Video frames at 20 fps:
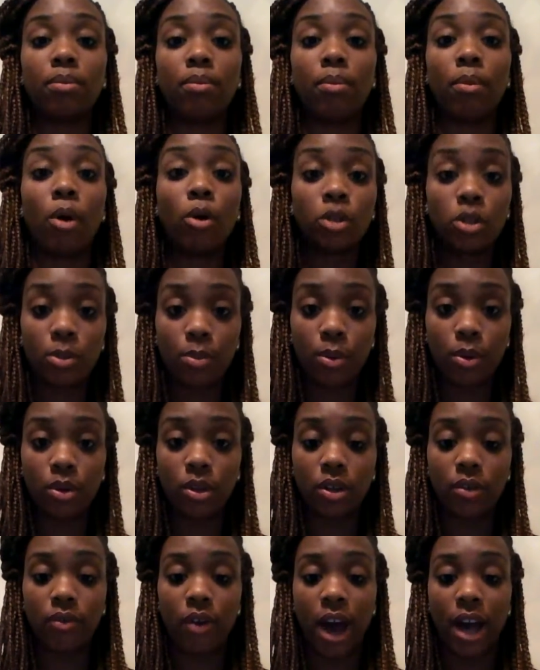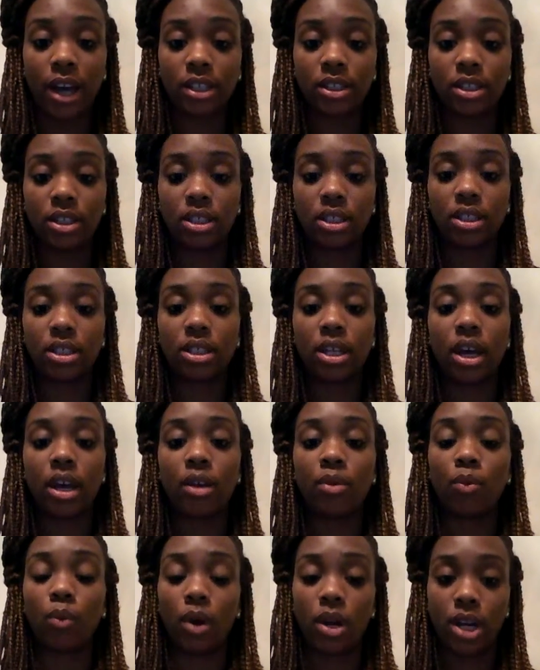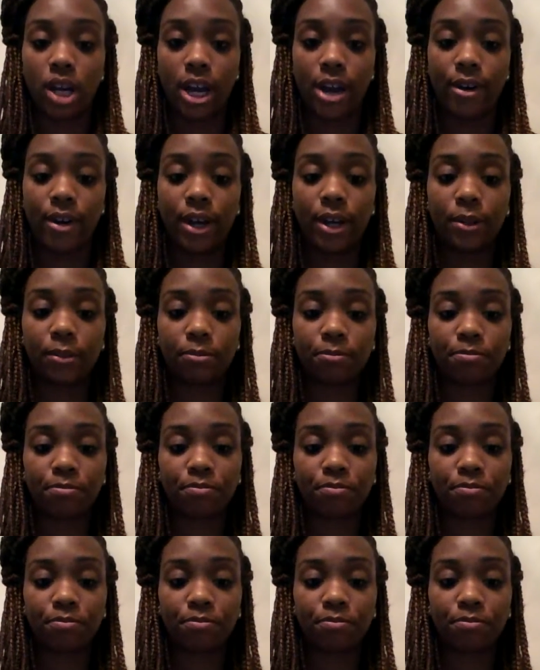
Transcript: multiple devices in one area.